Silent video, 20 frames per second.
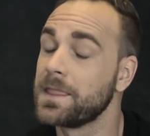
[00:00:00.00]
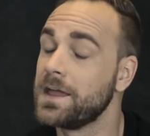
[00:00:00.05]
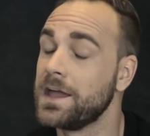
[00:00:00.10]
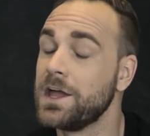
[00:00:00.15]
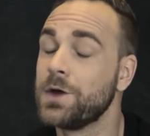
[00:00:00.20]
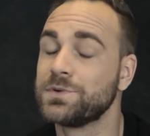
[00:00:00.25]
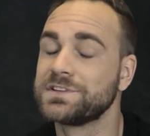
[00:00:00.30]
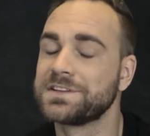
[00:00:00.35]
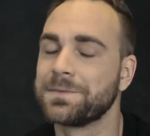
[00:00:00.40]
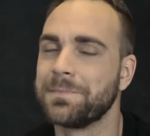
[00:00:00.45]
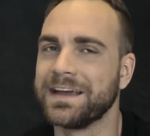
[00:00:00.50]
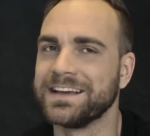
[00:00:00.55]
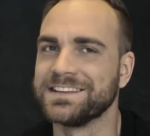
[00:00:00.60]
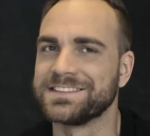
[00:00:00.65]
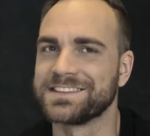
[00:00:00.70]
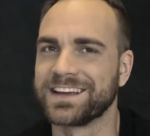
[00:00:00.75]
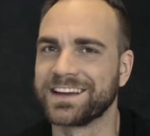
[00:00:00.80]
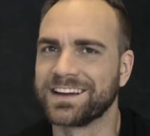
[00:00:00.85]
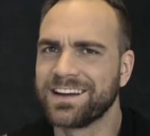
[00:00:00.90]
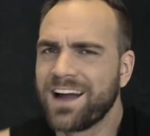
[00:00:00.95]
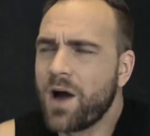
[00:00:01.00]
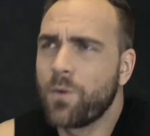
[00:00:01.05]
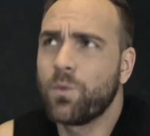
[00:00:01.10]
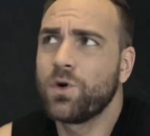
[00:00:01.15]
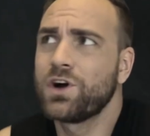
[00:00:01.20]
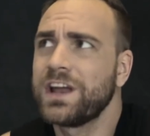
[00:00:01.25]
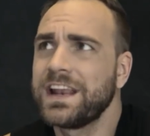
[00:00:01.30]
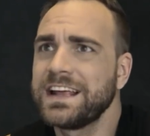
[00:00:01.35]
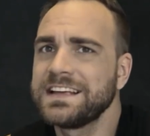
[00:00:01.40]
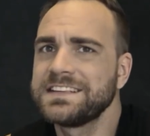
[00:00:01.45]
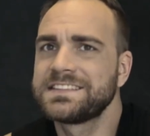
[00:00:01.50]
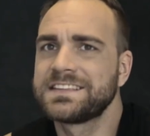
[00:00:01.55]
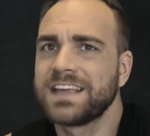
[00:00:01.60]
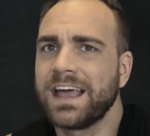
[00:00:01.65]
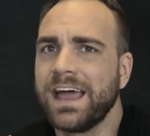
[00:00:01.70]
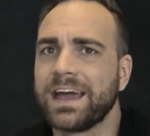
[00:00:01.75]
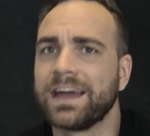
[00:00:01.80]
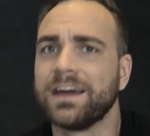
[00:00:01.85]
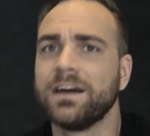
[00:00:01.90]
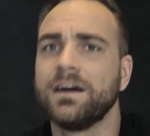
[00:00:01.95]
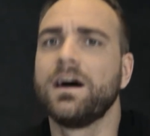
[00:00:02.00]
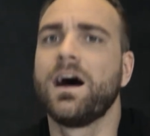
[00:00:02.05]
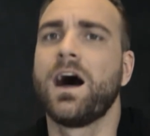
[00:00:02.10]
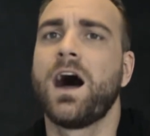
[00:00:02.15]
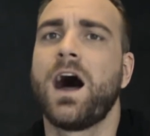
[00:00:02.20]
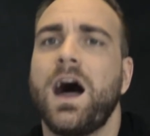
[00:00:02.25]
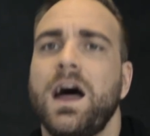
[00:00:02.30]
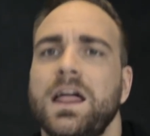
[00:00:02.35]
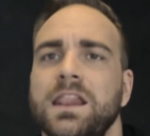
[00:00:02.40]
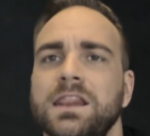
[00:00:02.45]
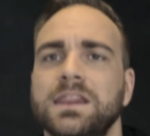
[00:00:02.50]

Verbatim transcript: it was amazing. What can I say? I